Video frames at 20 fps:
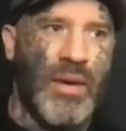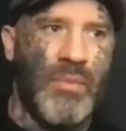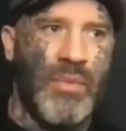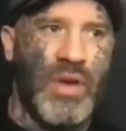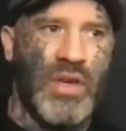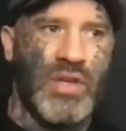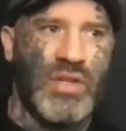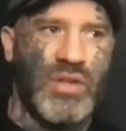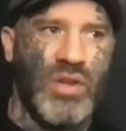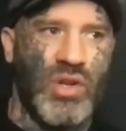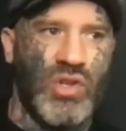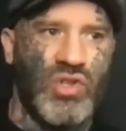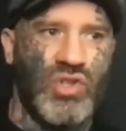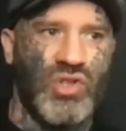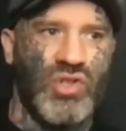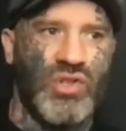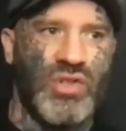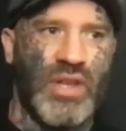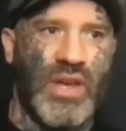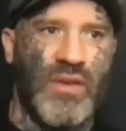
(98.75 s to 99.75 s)
It's not
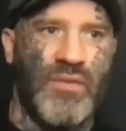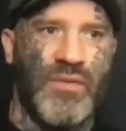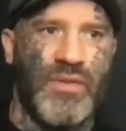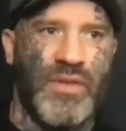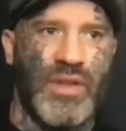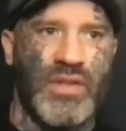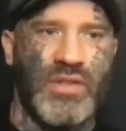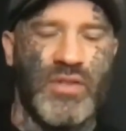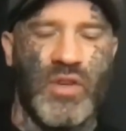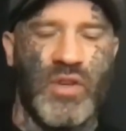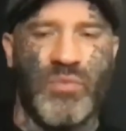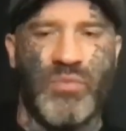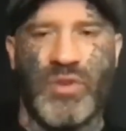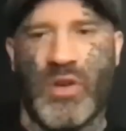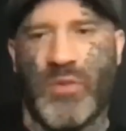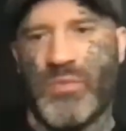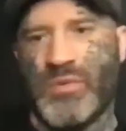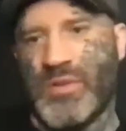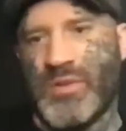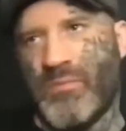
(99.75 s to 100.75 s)
just there for the sole
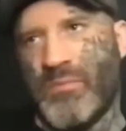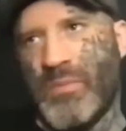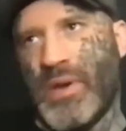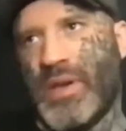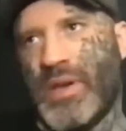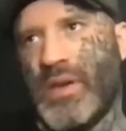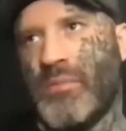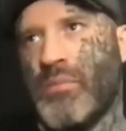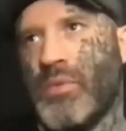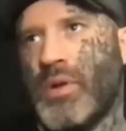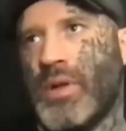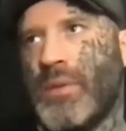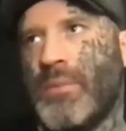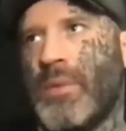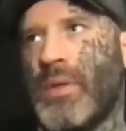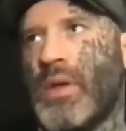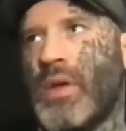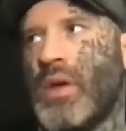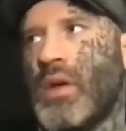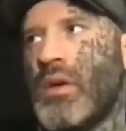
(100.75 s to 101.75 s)
purpose of making money.
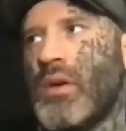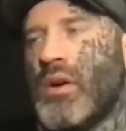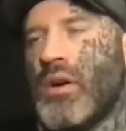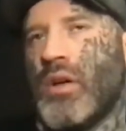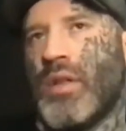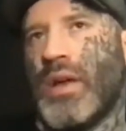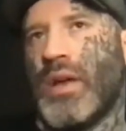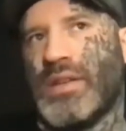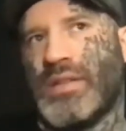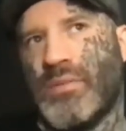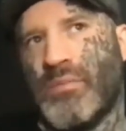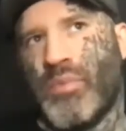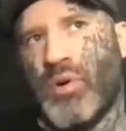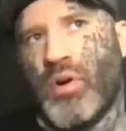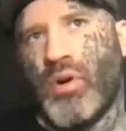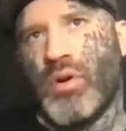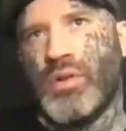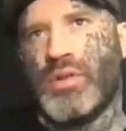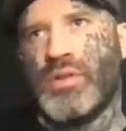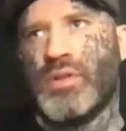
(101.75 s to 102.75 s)
All that's
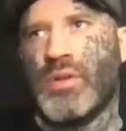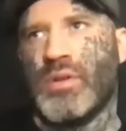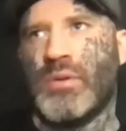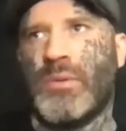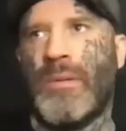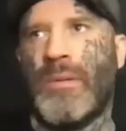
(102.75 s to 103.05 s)
important too.